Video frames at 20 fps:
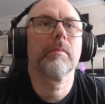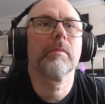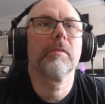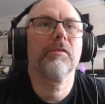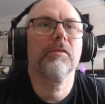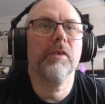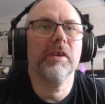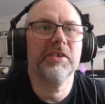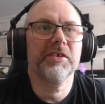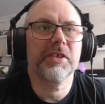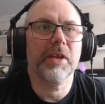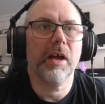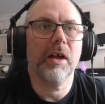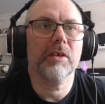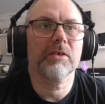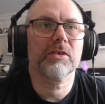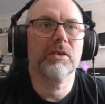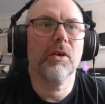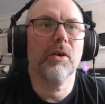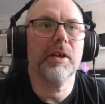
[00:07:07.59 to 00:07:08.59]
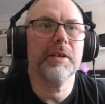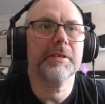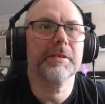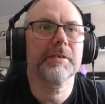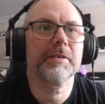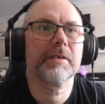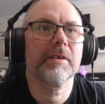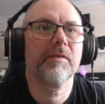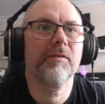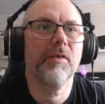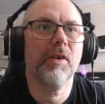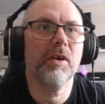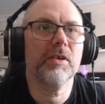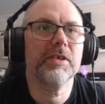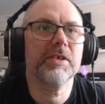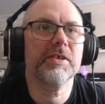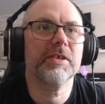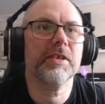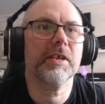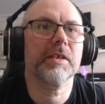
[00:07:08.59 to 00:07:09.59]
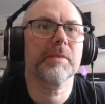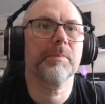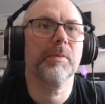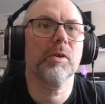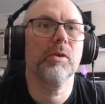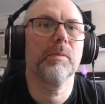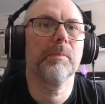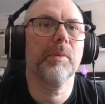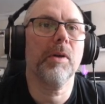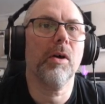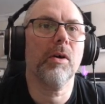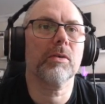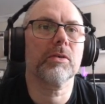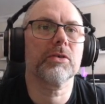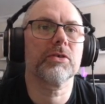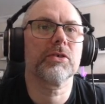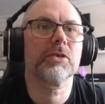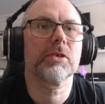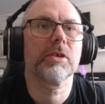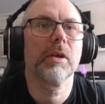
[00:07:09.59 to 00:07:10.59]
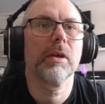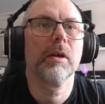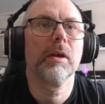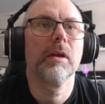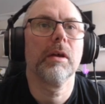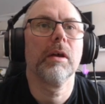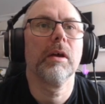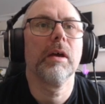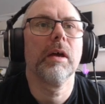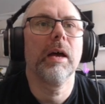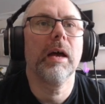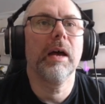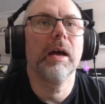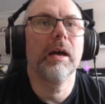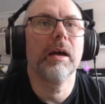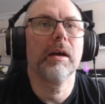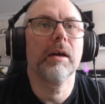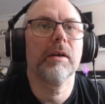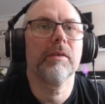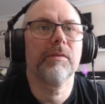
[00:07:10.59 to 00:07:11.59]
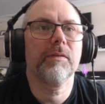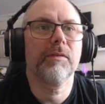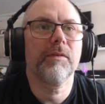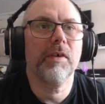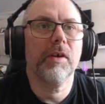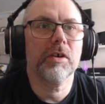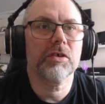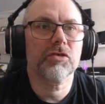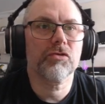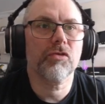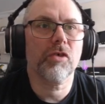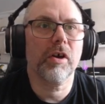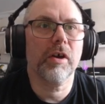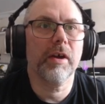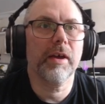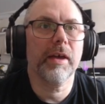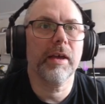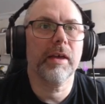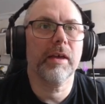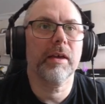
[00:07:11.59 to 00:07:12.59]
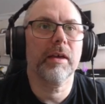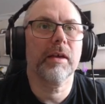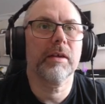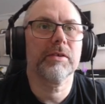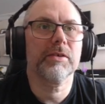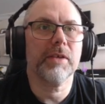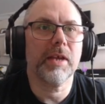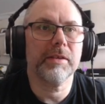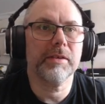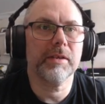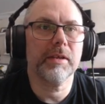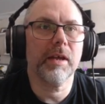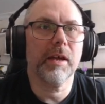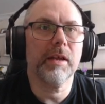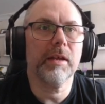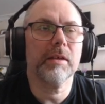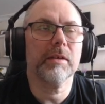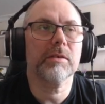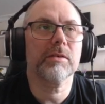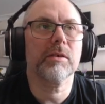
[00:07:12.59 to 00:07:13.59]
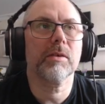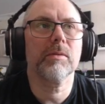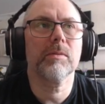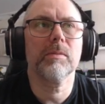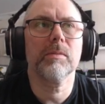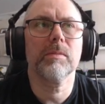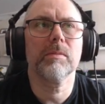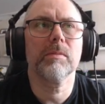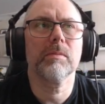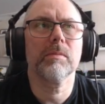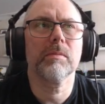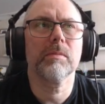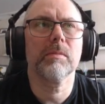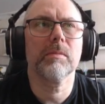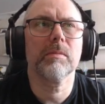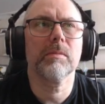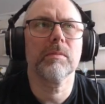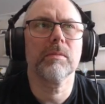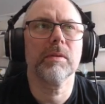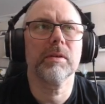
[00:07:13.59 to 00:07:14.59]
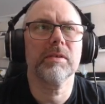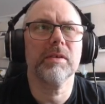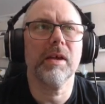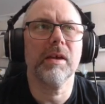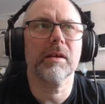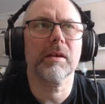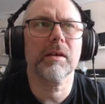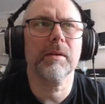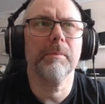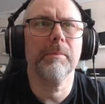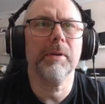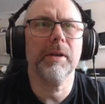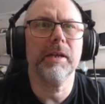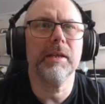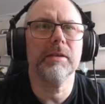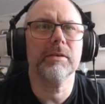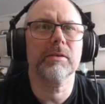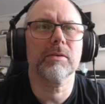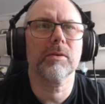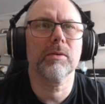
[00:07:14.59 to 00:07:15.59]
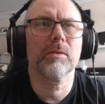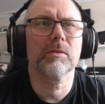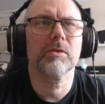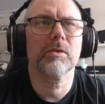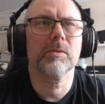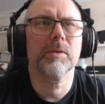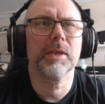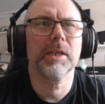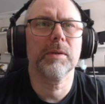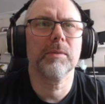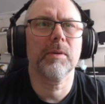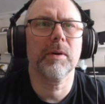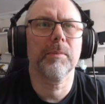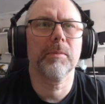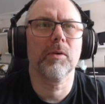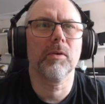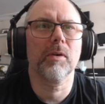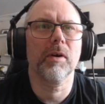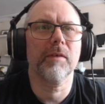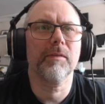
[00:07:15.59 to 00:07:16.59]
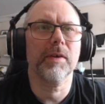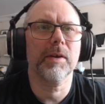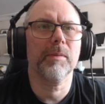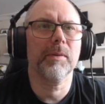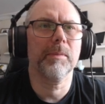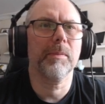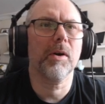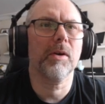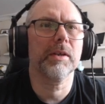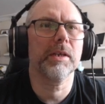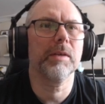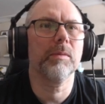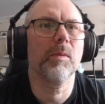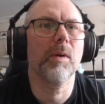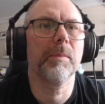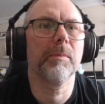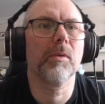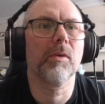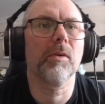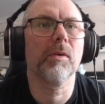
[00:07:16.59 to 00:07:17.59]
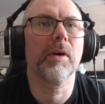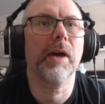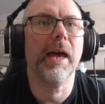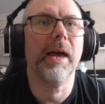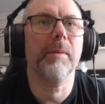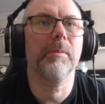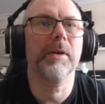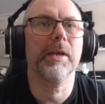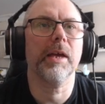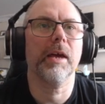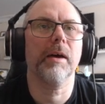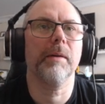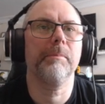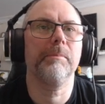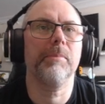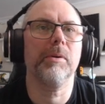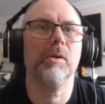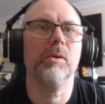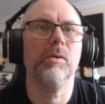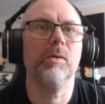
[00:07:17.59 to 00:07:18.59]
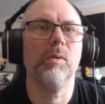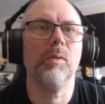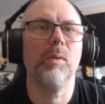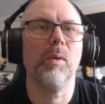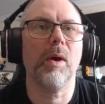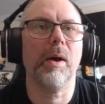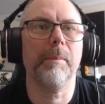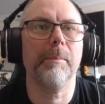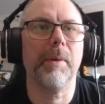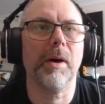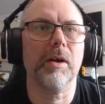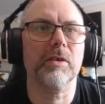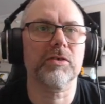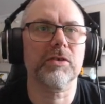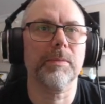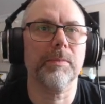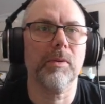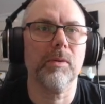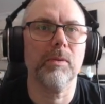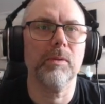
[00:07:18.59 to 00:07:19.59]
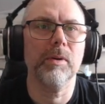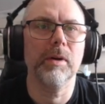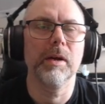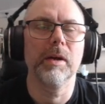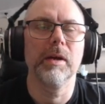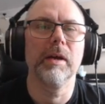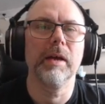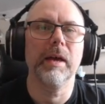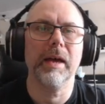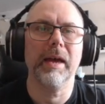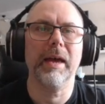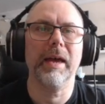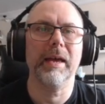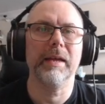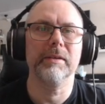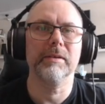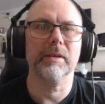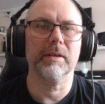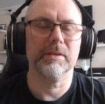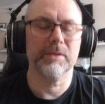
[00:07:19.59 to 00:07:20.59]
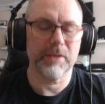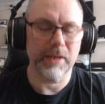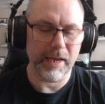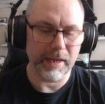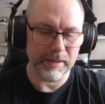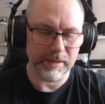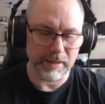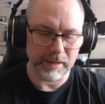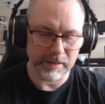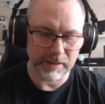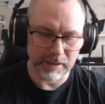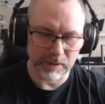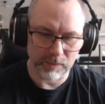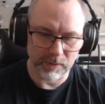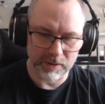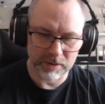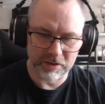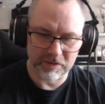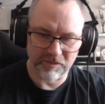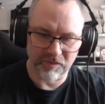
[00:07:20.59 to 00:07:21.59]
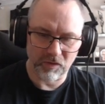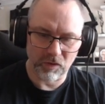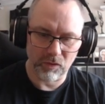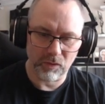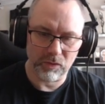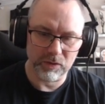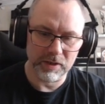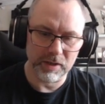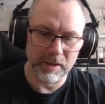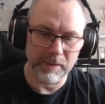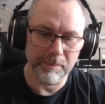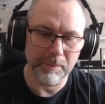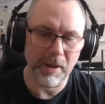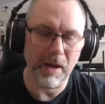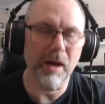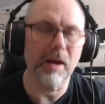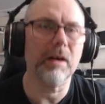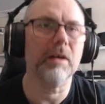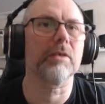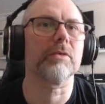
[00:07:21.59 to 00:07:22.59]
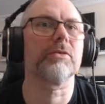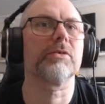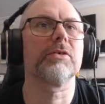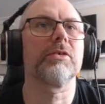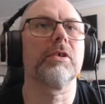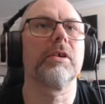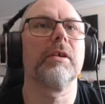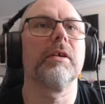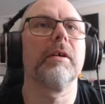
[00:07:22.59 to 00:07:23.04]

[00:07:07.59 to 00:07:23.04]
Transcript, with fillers: Three stars, nice. thirty-six blue blocks. Uh, first try Saturday. So is that complete or do we need one more? I think we might need one more. And we get a blue basketball and ten liquids for the pass.